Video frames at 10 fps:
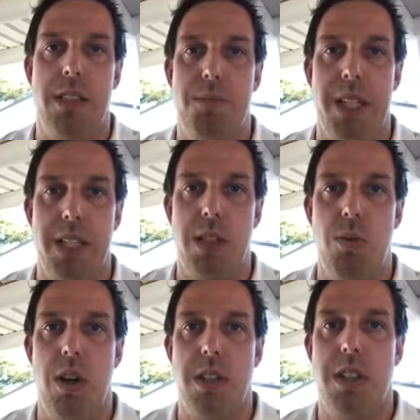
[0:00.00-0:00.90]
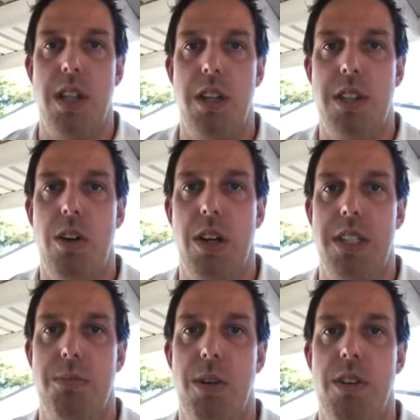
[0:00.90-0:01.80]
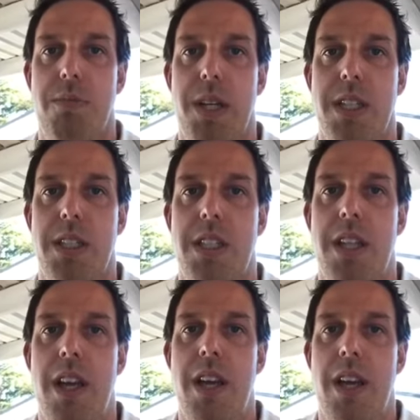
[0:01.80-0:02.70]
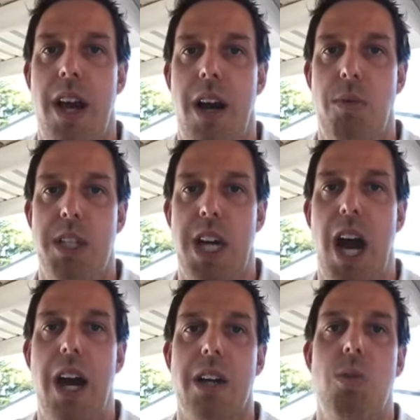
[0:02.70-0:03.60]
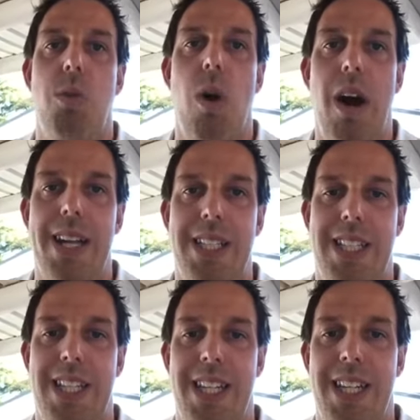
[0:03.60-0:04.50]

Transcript: split squats, those kinds of movements, which aren't quite